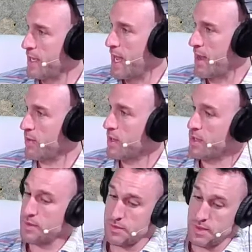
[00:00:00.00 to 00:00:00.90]
and not
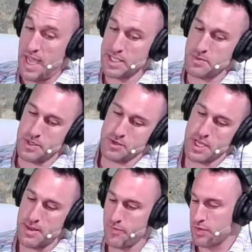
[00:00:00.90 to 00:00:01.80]
spend your
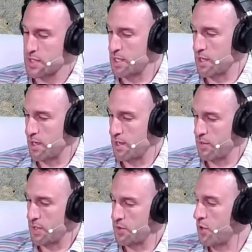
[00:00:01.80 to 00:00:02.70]
time focusing on
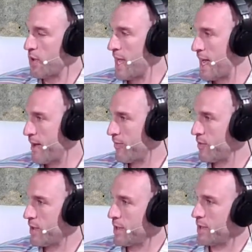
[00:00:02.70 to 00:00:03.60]
what you don't have
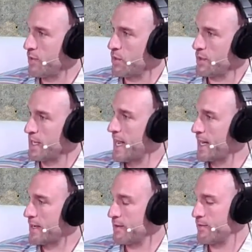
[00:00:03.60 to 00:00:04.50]
or the
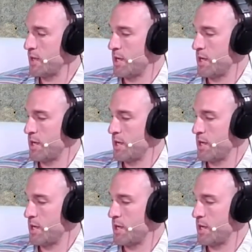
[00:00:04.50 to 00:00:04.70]
negative.